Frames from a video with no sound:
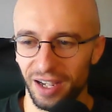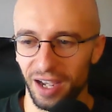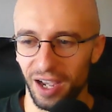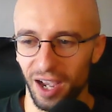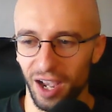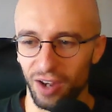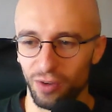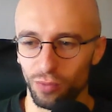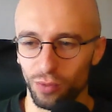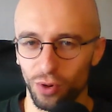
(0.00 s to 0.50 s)

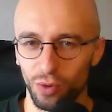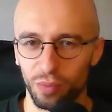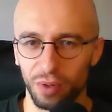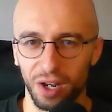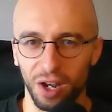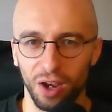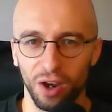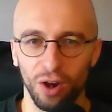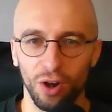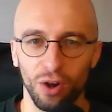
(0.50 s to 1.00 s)
and we'll be
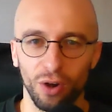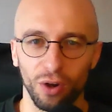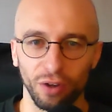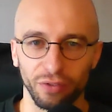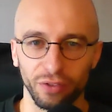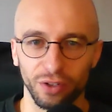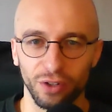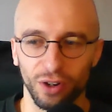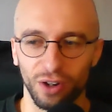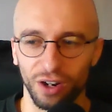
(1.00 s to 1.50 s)
like, "Oh, have
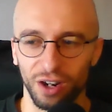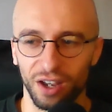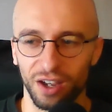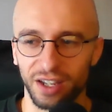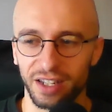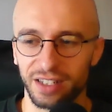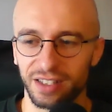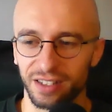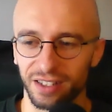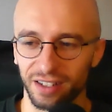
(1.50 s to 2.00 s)
you got a
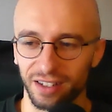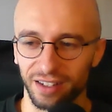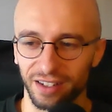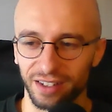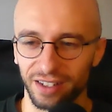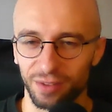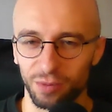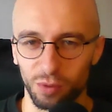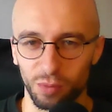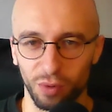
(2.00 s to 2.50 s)
lighter? Like,
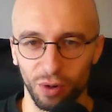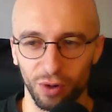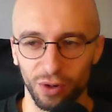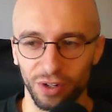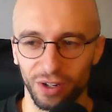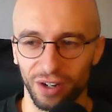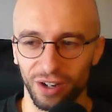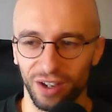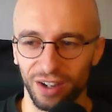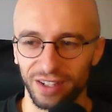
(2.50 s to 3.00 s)
can we borrow
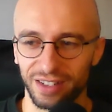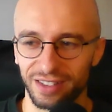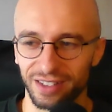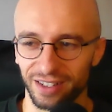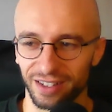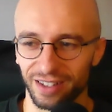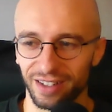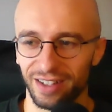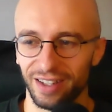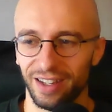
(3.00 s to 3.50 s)
your
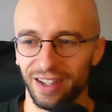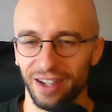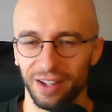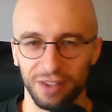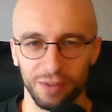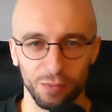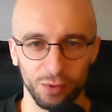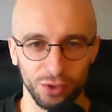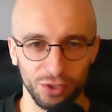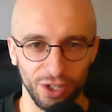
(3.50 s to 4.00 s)
lighter?" And
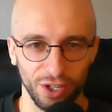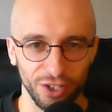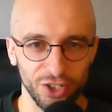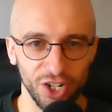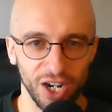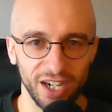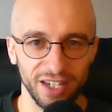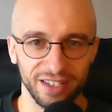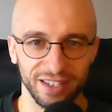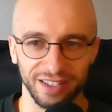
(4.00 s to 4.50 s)
then we'll start
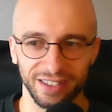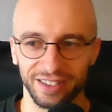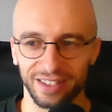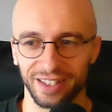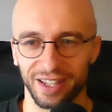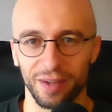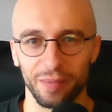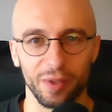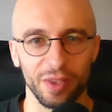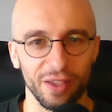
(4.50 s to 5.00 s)
chatting to
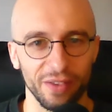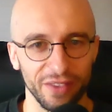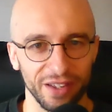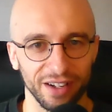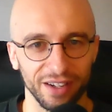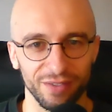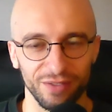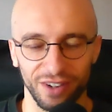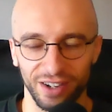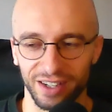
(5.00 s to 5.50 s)
them, and then
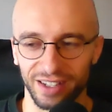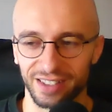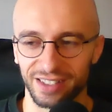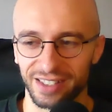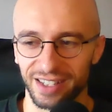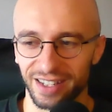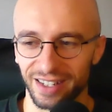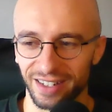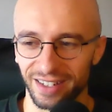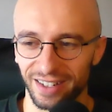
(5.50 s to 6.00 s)
they'll invite us
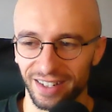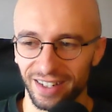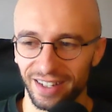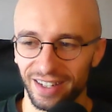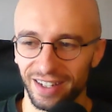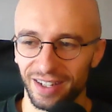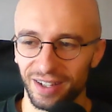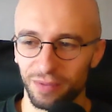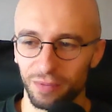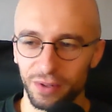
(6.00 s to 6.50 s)
in.
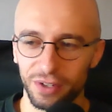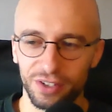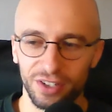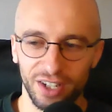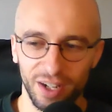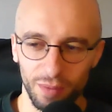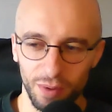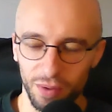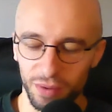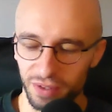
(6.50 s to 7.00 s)
We used to
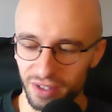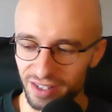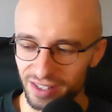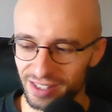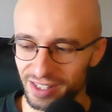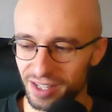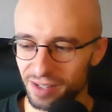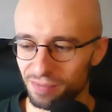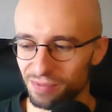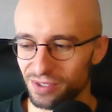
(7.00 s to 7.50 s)
come up with these
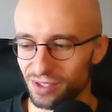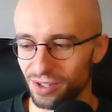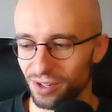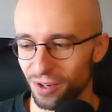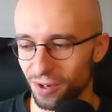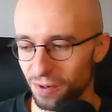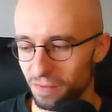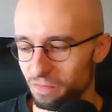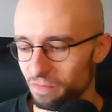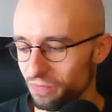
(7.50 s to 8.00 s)
schemes a
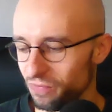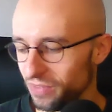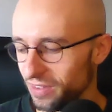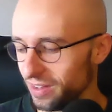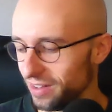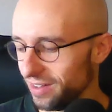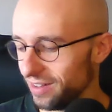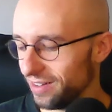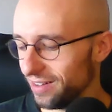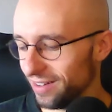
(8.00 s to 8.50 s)
lot
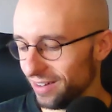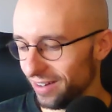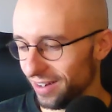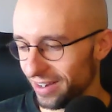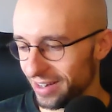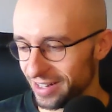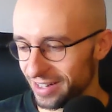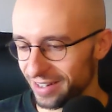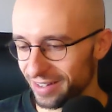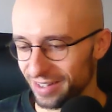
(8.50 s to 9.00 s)

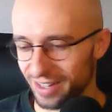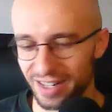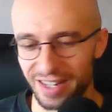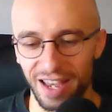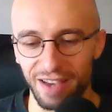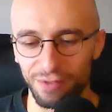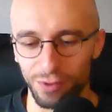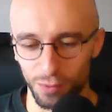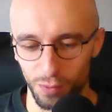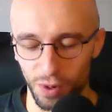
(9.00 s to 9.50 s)
like that
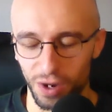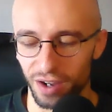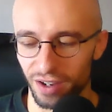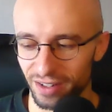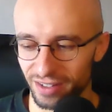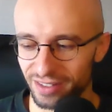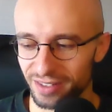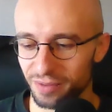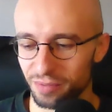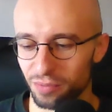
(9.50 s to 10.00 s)
never
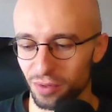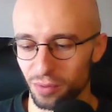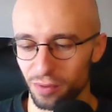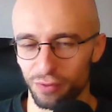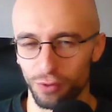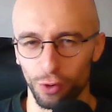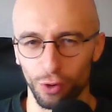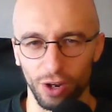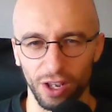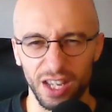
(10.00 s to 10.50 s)
worked but we
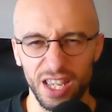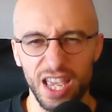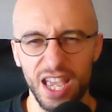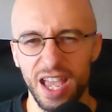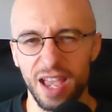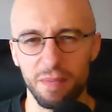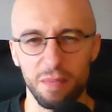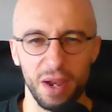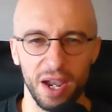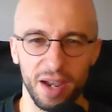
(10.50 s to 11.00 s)
thought like
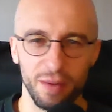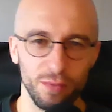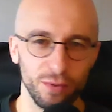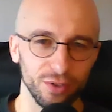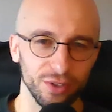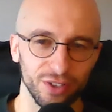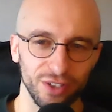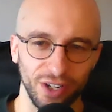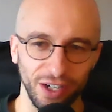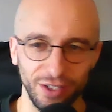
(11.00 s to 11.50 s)
yeah man we'll
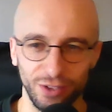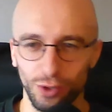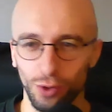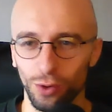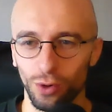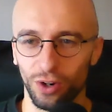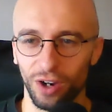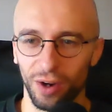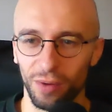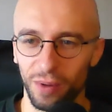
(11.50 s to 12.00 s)
just like
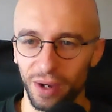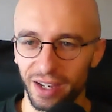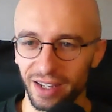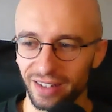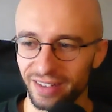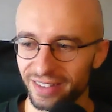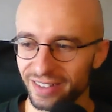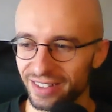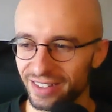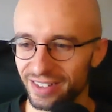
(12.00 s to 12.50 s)
talk our way
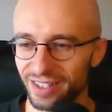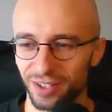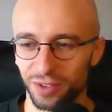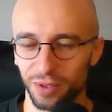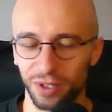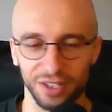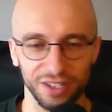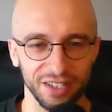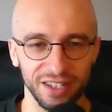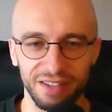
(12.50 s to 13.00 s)
into this
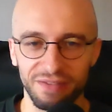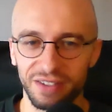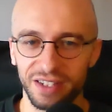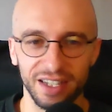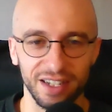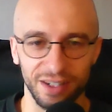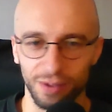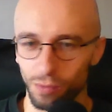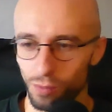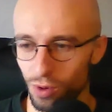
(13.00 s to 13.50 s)
situation never
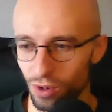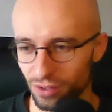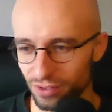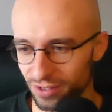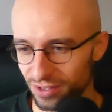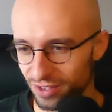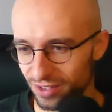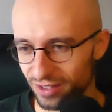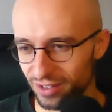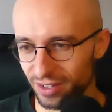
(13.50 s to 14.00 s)
did it
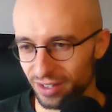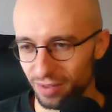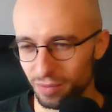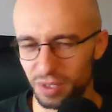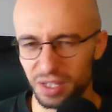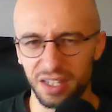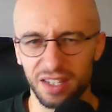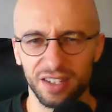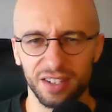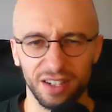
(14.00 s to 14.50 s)
once i
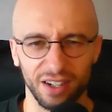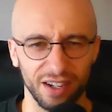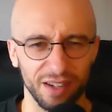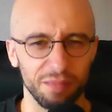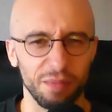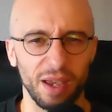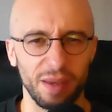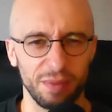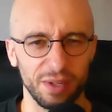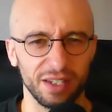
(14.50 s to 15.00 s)
mean this guy
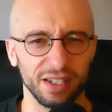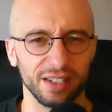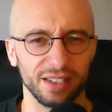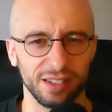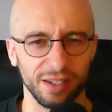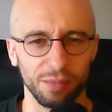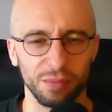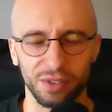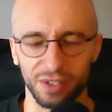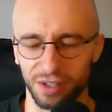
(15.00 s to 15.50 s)
maybe did
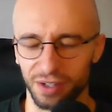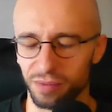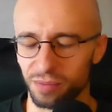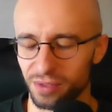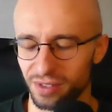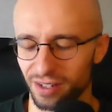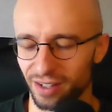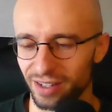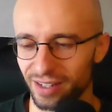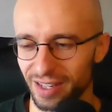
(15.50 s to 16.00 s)

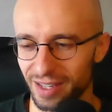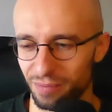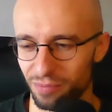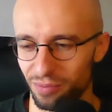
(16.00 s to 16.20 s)
sometimes like he